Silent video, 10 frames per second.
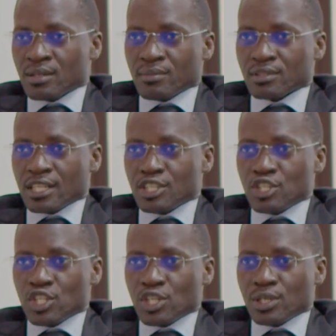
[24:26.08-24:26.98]

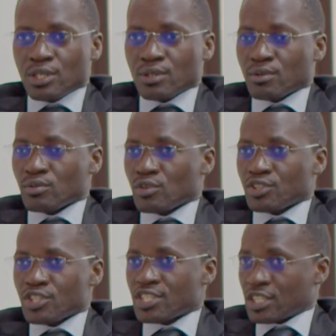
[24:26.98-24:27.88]
Then
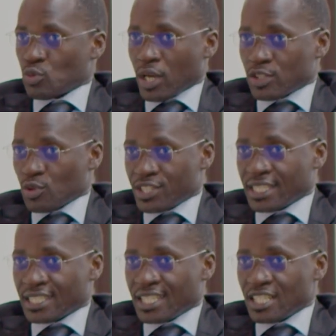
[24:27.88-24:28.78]
logistics, we are sorting
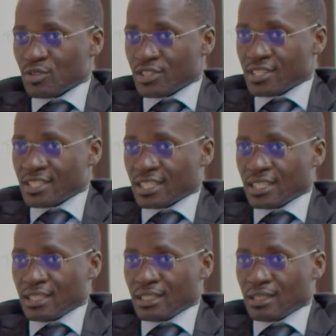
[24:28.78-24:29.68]
that logistic.
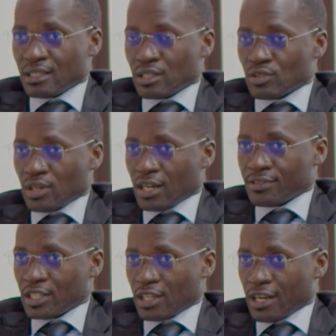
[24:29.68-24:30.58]
I
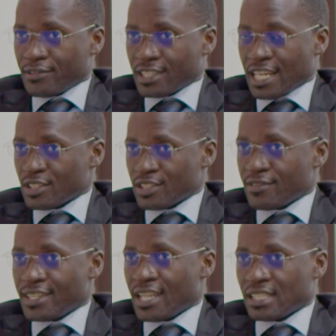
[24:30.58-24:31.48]
think that is
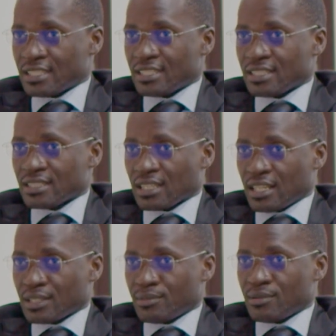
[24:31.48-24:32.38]
even the last at
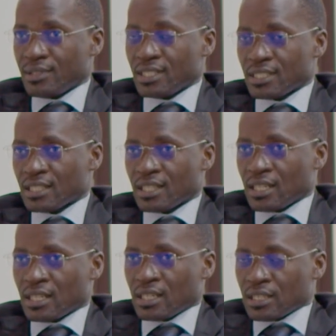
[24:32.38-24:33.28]
the moment.
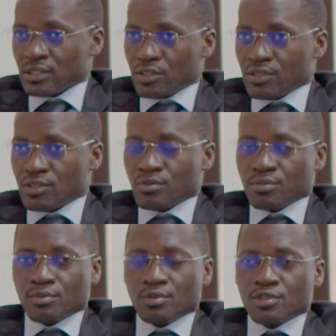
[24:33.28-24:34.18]
The
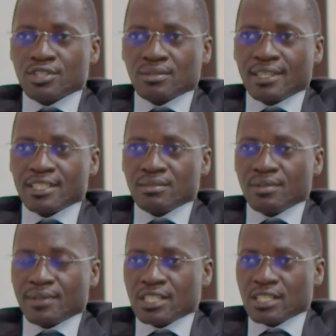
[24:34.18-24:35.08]
logistic management,
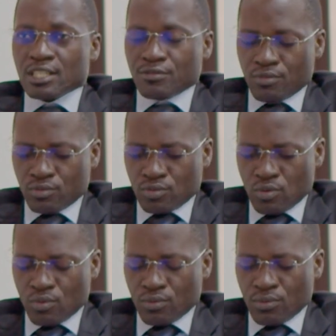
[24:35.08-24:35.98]
but if
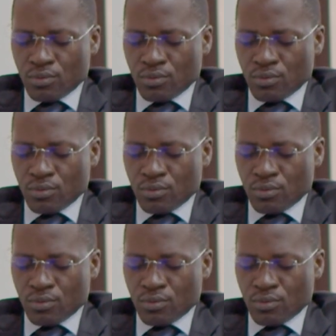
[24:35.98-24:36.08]
so,